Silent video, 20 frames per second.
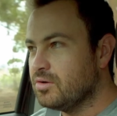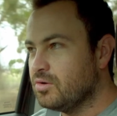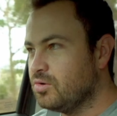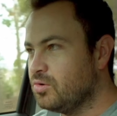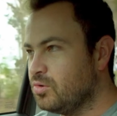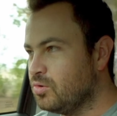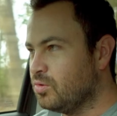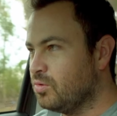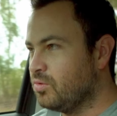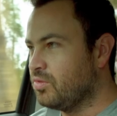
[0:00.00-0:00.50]

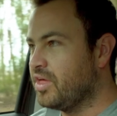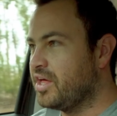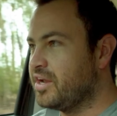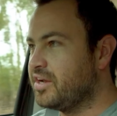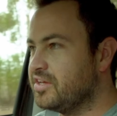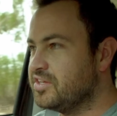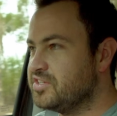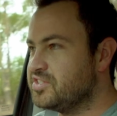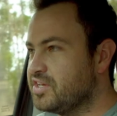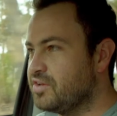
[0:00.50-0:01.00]
Oh, that
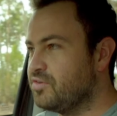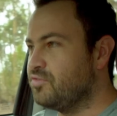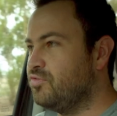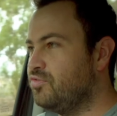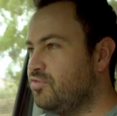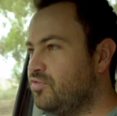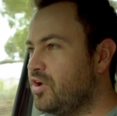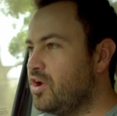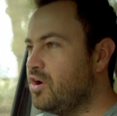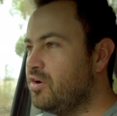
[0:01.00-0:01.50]
is a
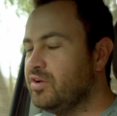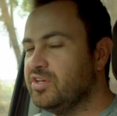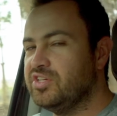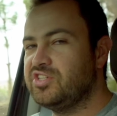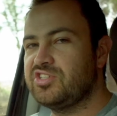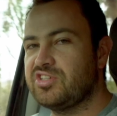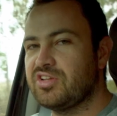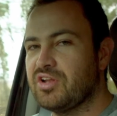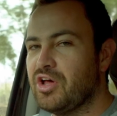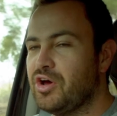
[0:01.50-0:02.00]
very
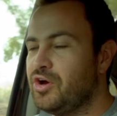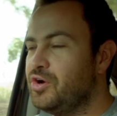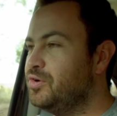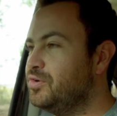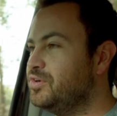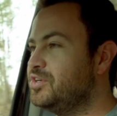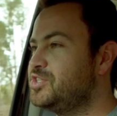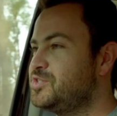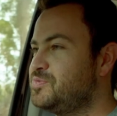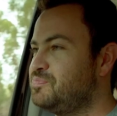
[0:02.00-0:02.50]
slow
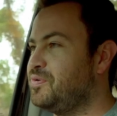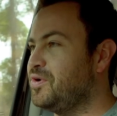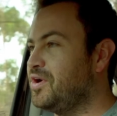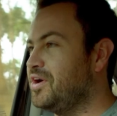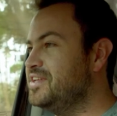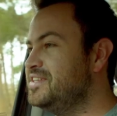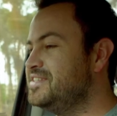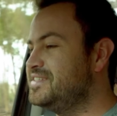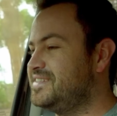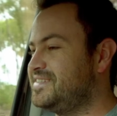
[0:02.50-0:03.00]

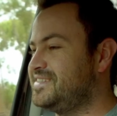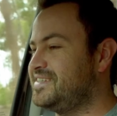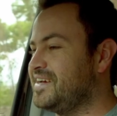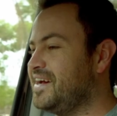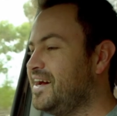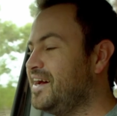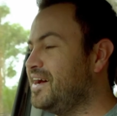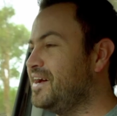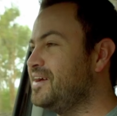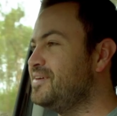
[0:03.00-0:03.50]
response
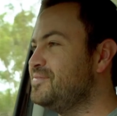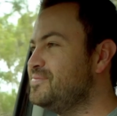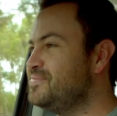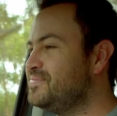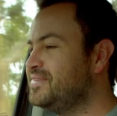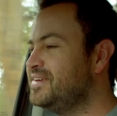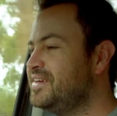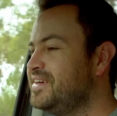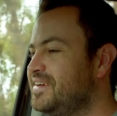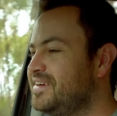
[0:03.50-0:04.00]
time.
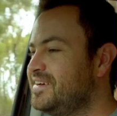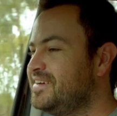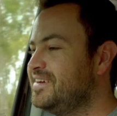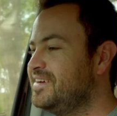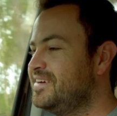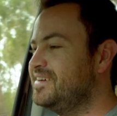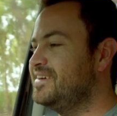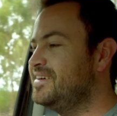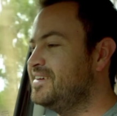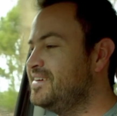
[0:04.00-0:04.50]

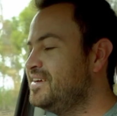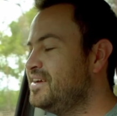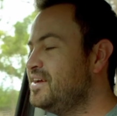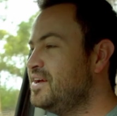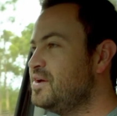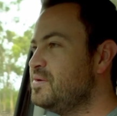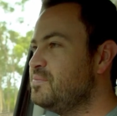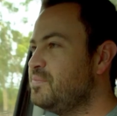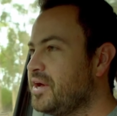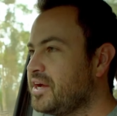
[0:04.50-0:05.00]

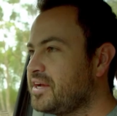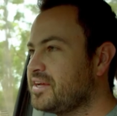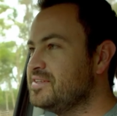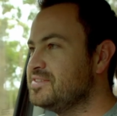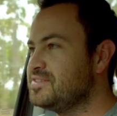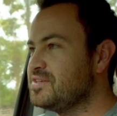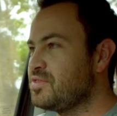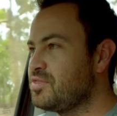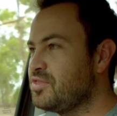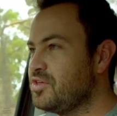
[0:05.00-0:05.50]
Back
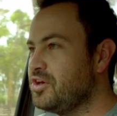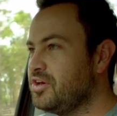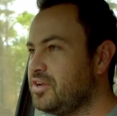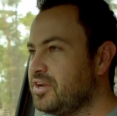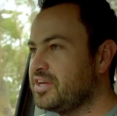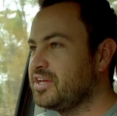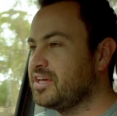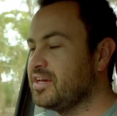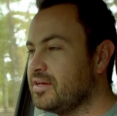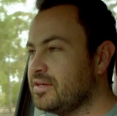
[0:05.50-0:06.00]
into third.
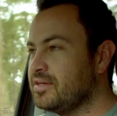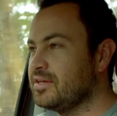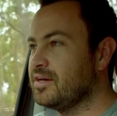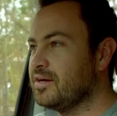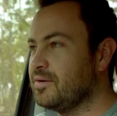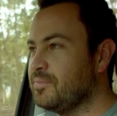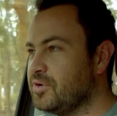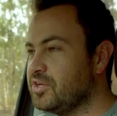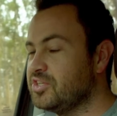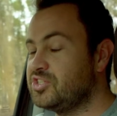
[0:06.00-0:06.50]
Okay, here
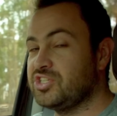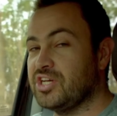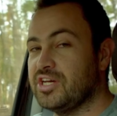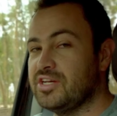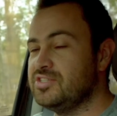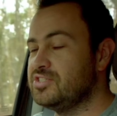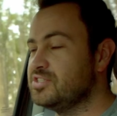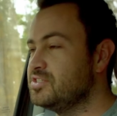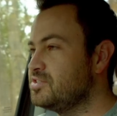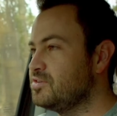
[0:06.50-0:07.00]
I'm going to
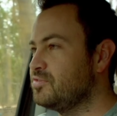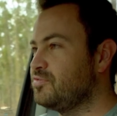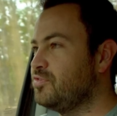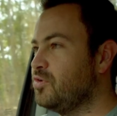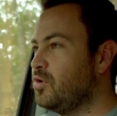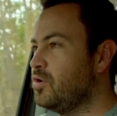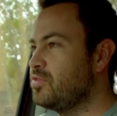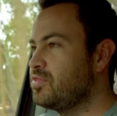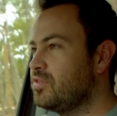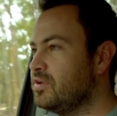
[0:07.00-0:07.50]
change into
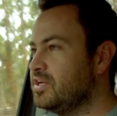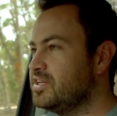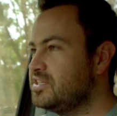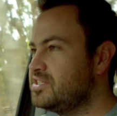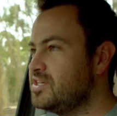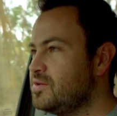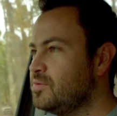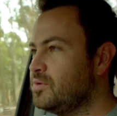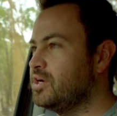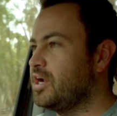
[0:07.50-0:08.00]
fourth and let's
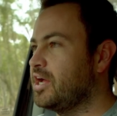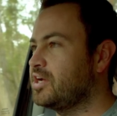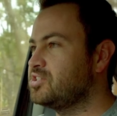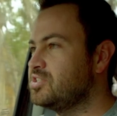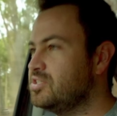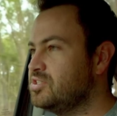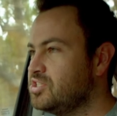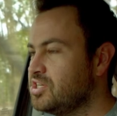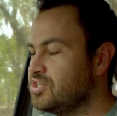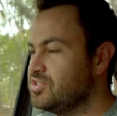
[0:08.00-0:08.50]
see when it
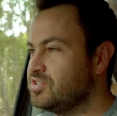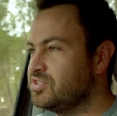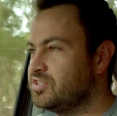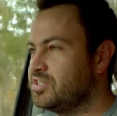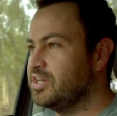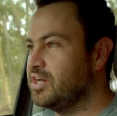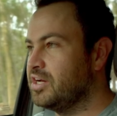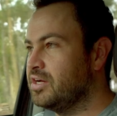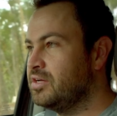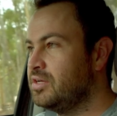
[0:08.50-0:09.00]
actually changes
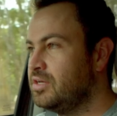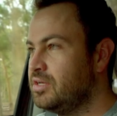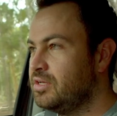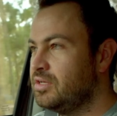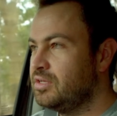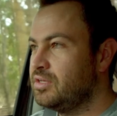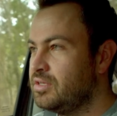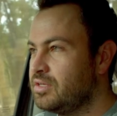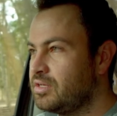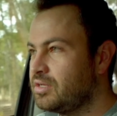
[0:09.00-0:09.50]
gear.
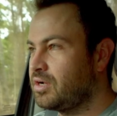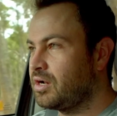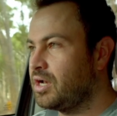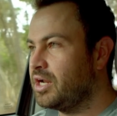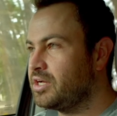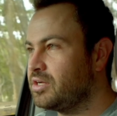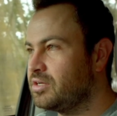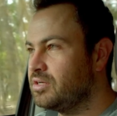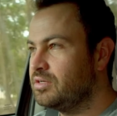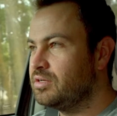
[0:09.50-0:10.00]

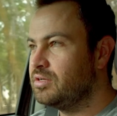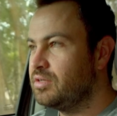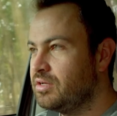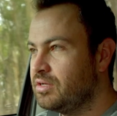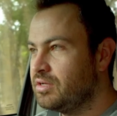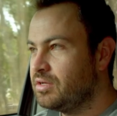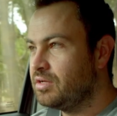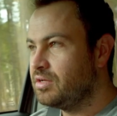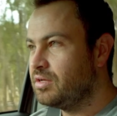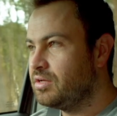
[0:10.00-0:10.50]
Click.
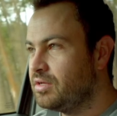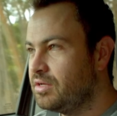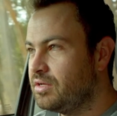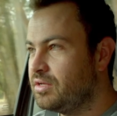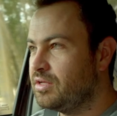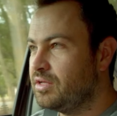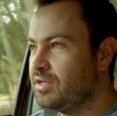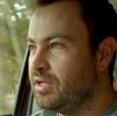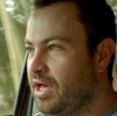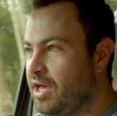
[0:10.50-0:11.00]

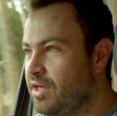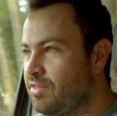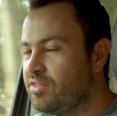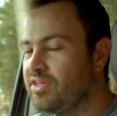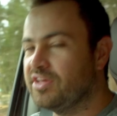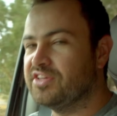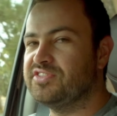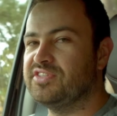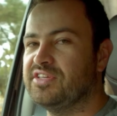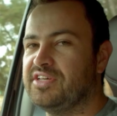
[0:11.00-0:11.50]
And
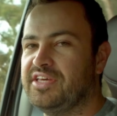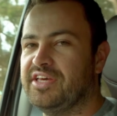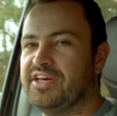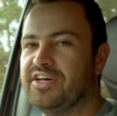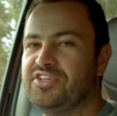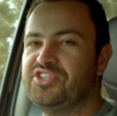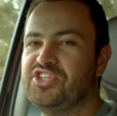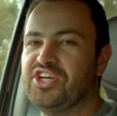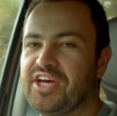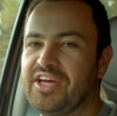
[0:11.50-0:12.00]
there's the gear
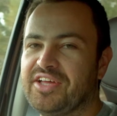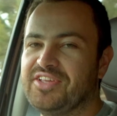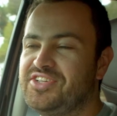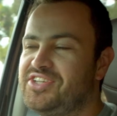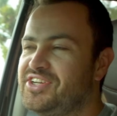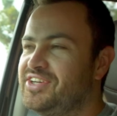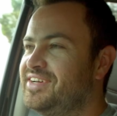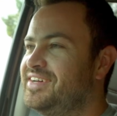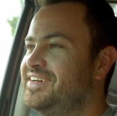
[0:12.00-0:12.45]
change.